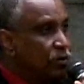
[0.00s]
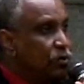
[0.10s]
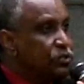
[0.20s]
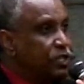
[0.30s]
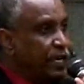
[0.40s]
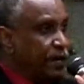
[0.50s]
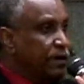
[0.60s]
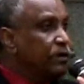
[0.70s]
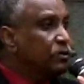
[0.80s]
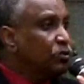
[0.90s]
who is here
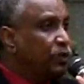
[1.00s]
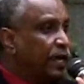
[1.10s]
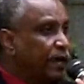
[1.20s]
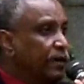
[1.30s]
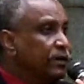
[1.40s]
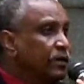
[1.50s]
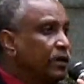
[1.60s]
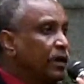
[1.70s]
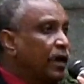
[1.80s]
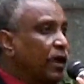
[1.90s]
today,
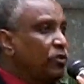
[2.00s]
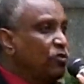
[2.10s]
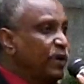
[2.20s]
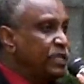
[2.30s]
and Omar